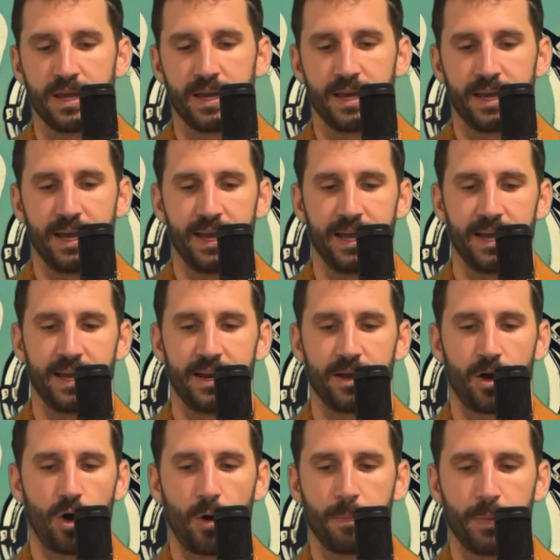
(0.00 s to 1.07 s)
And
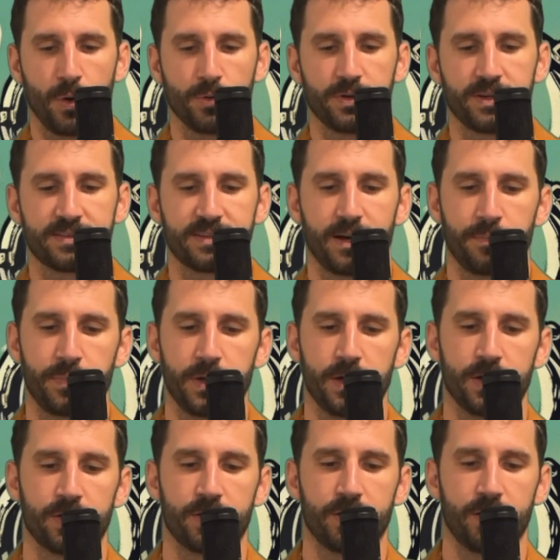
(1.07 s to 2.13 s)
I'll pull this up
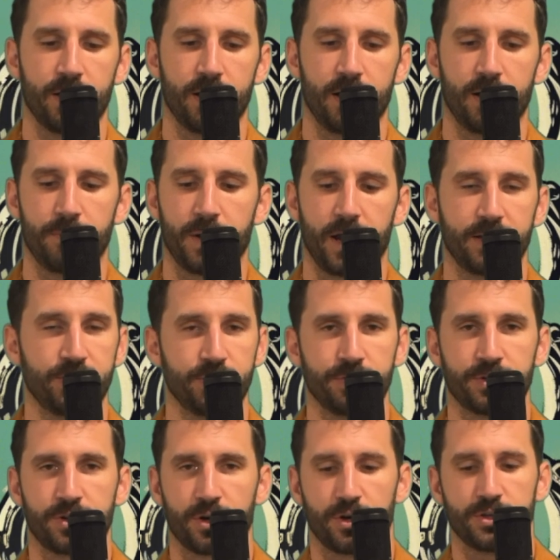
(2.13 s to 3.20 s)
here, but I do
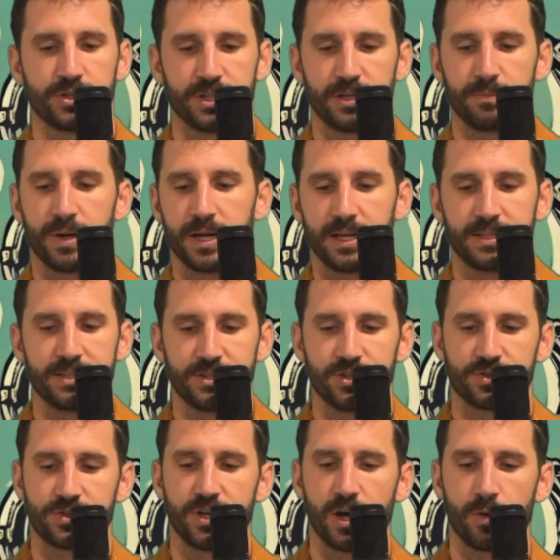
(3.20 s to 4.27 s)
encourage anybody to
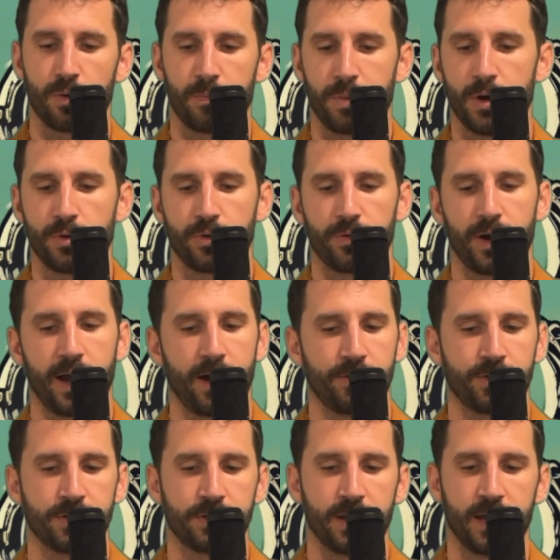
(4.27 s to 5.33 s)
just go and poke
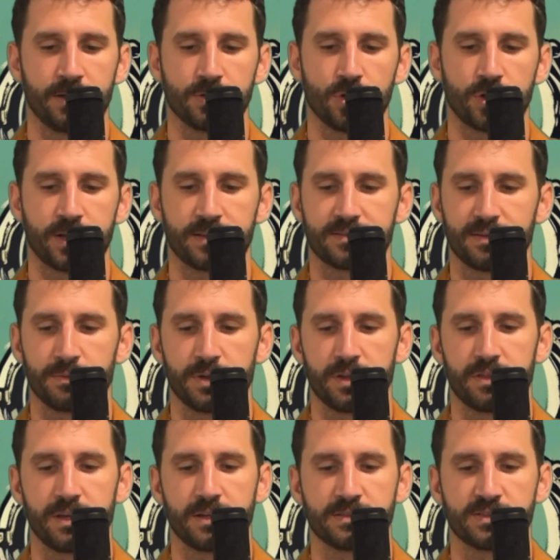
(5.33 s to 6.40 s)
around and look at some of the
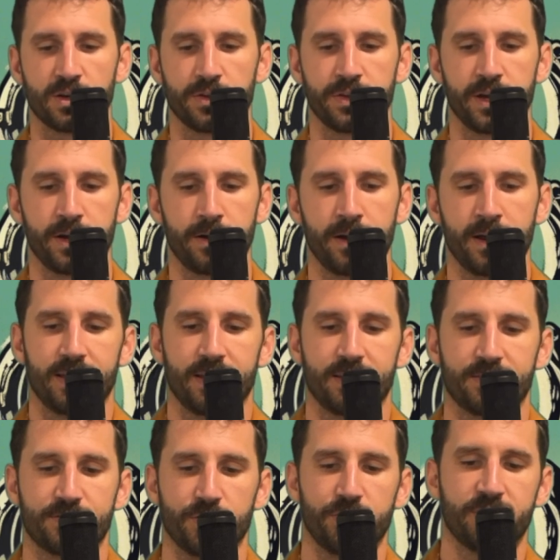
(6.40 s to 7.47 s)
things on there.
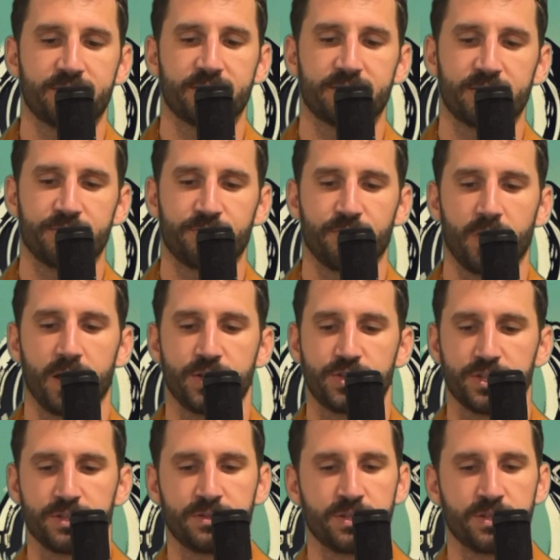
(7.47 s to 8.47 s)
So this is inflation.